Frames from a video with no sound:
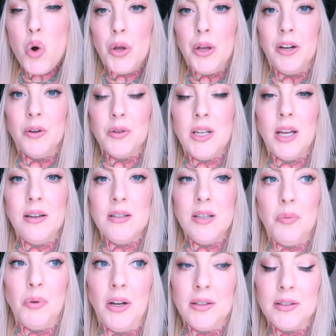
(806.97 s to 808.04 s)
you know, take a
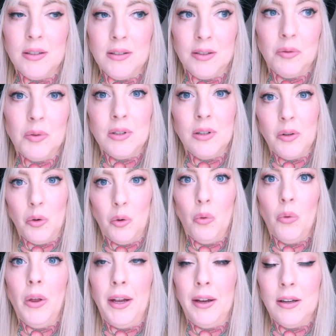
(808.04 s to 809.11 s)
deep breath, because it was a
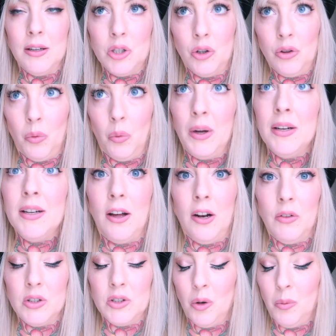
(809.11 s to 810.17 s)
little like, it took the wind out
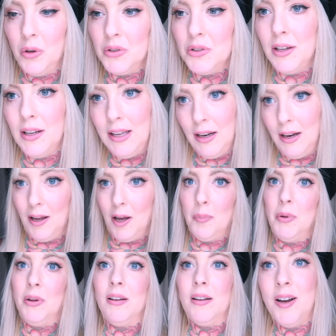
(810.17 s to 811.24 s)
of us almost, like getting
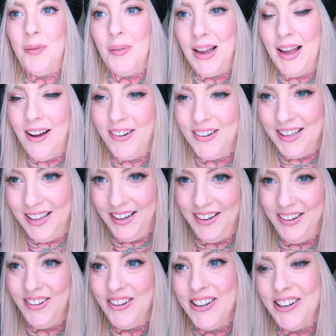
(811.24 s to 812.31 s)
up and then coming out and getting
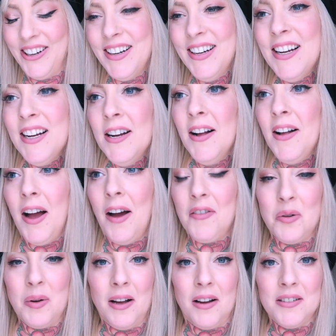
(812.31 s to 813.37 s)
in the car.
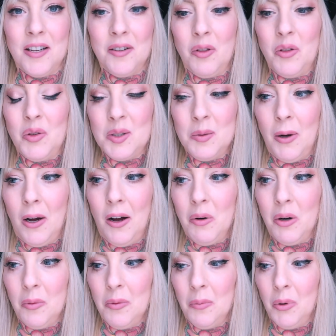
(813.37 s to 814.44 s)
After we got done with the spa,
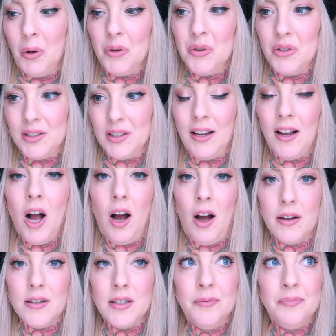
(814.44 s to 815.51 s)
we were both just like
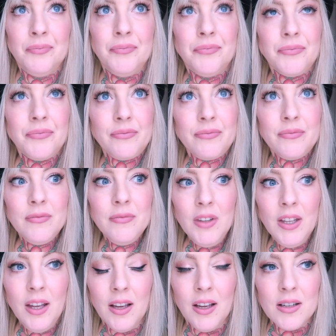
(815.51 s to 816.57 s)
hot.
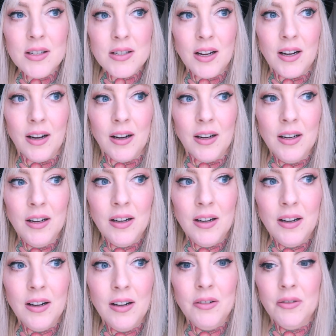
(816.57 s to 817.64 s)
And uh,
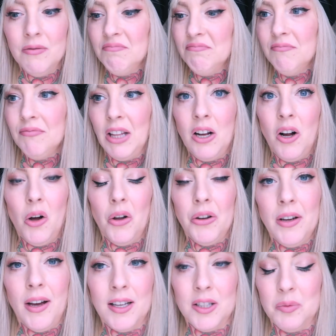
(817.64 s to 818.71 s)
they called
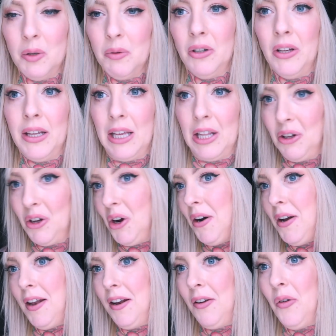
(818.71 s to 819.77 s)
as we were like in the car
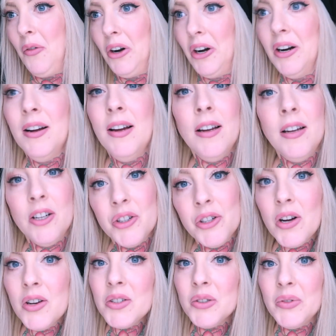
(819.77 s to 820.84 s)
heading over, your
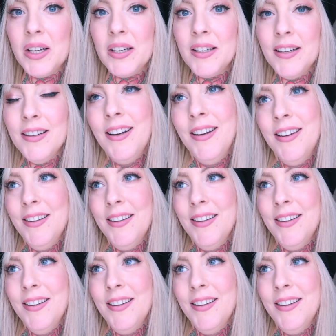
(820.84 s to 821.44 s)
dogs are ready.